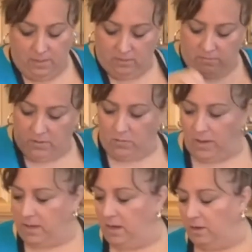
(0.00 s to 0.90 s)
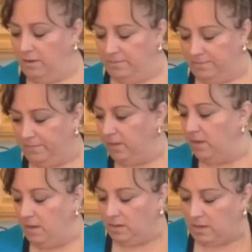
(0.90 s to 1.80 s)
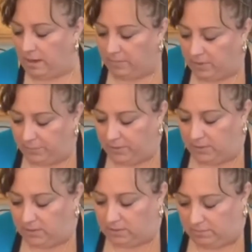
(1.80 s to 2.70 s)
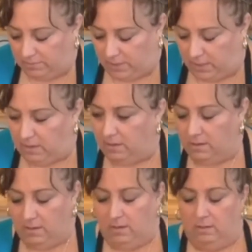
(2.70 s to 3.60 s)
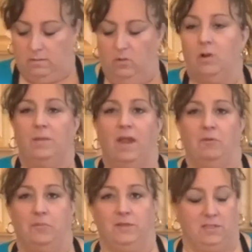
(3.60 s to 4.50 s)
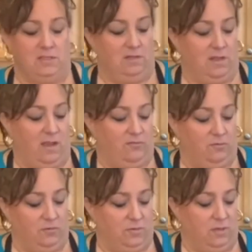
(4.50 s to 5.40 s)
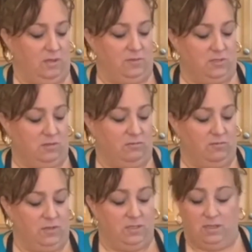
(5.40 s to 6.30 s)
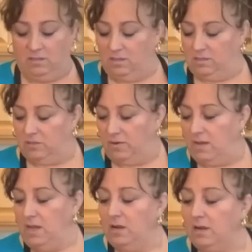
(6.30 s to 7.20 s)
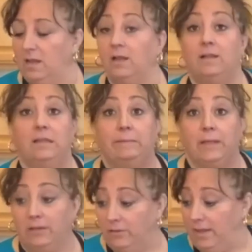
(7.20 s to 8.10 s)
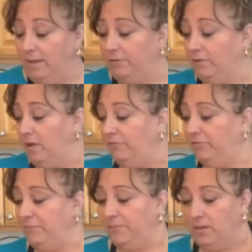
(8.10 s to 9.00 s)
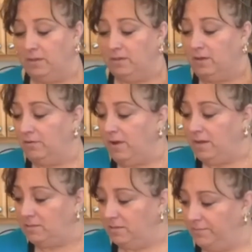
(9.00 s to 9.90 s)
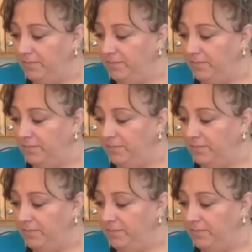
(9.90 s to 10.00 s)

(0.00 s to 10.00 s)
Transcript: Run away carrot. Now I'm going to put in some of my, normally I would put this in afterwards, but I'm just going to throw these in since they're right here and I can clean my little counter off. All right.